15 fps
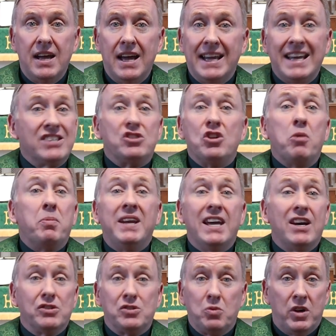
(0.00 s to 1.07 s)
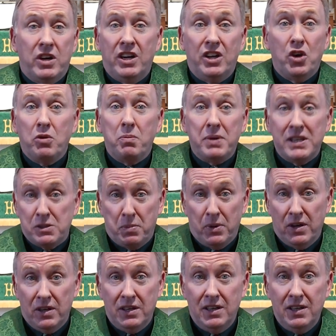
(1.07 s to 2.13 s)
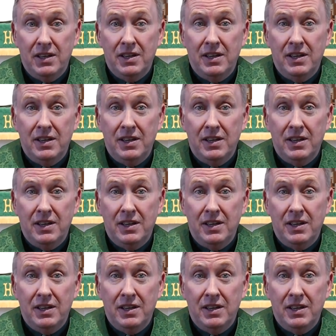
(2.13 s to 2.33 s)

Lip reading: I guess nobody else wanted to go to Pittsburgh.